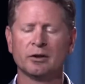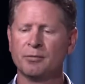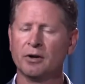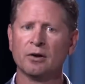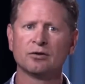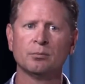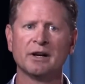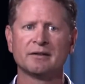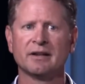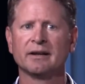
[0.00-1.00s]
but also by
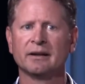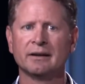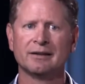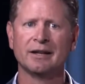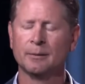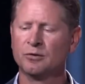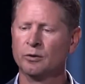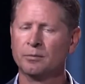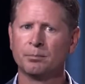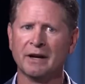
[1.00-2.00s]
sending teams
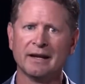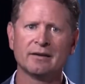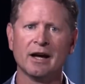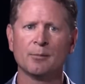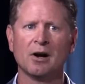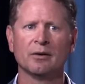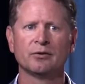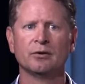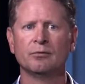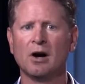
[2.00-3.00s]
with paid time off to
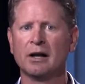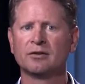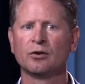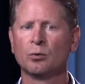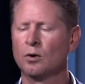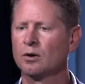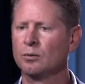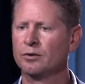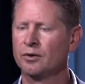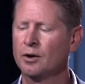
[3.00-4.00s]
do volunteer work
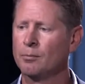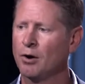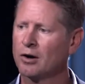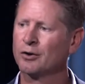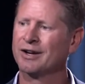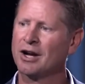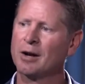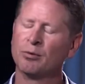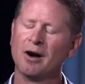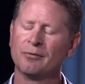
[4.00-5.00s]
with partnering
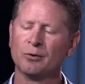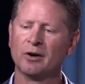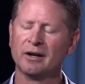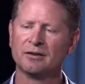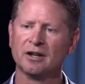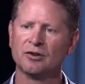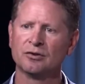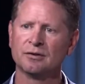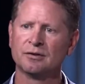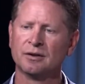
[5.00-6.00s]
nonprofit
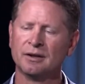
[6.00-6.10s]
organizations.